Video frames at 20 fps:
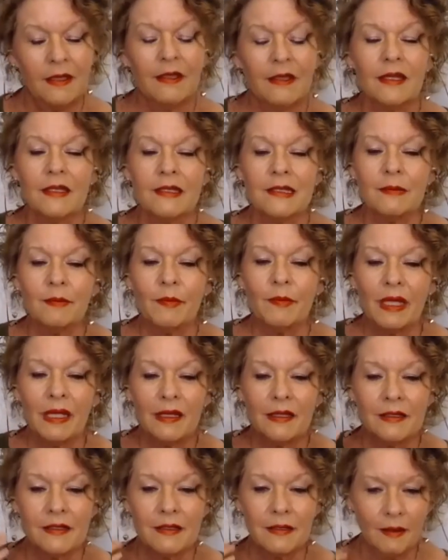This
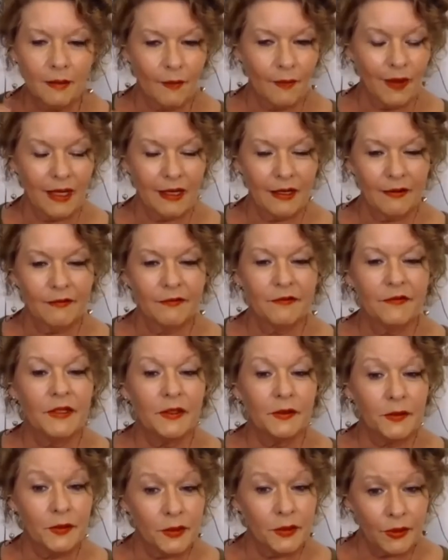means when it
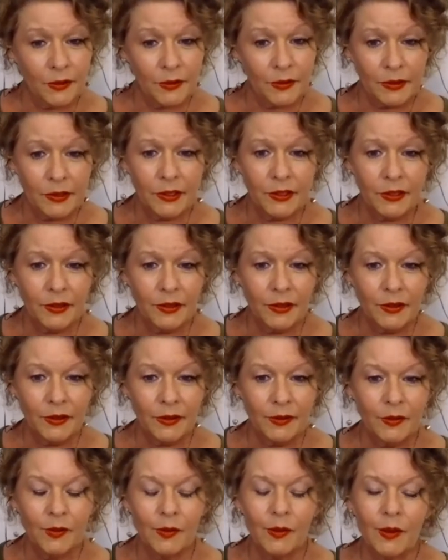feels good to
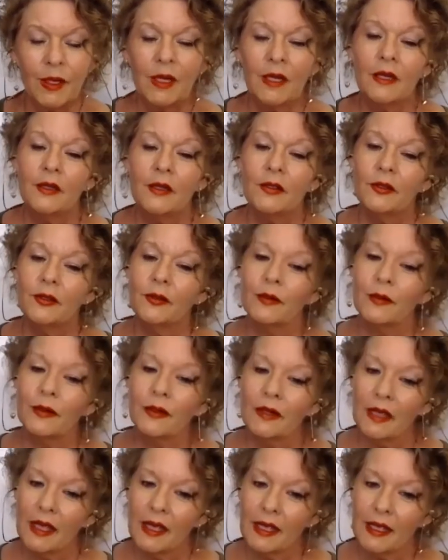you,
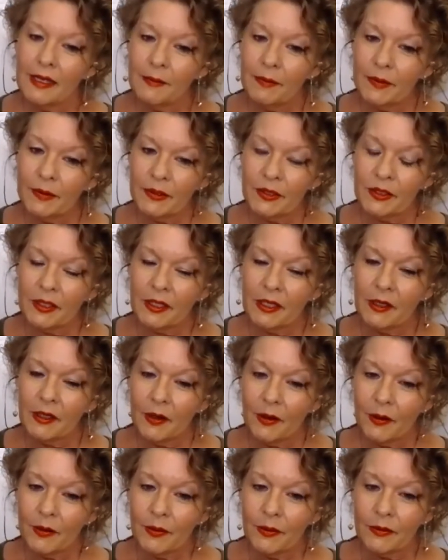you're able to
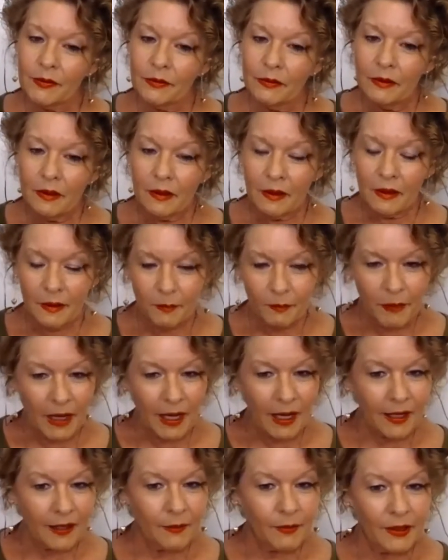go
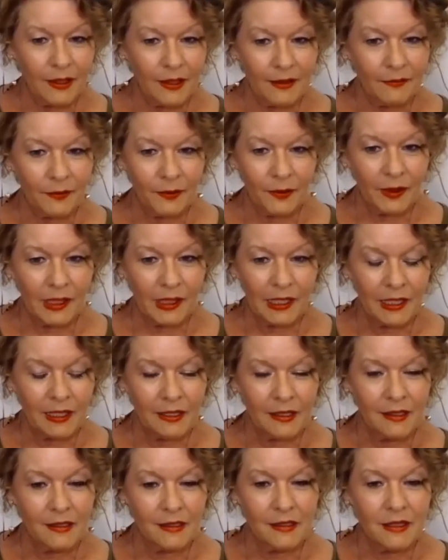buy whatever it
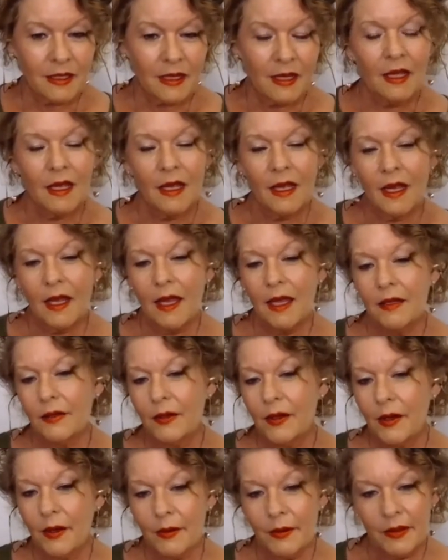is and
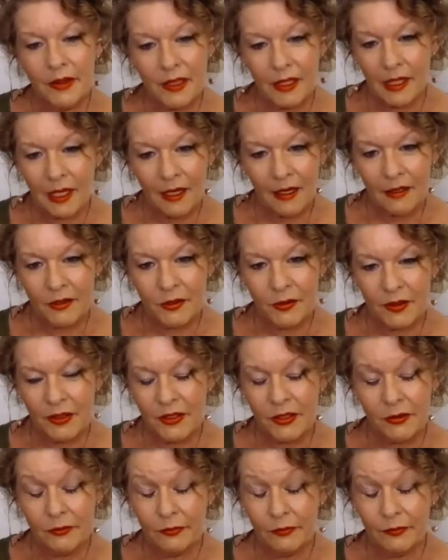go to the cash
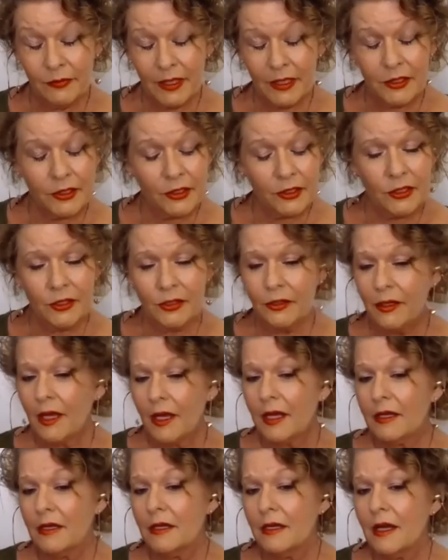register
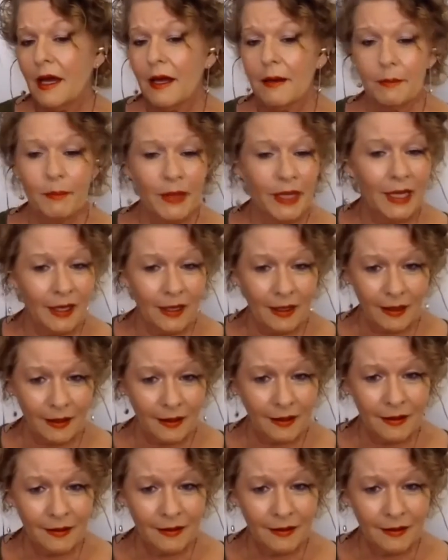and not panic.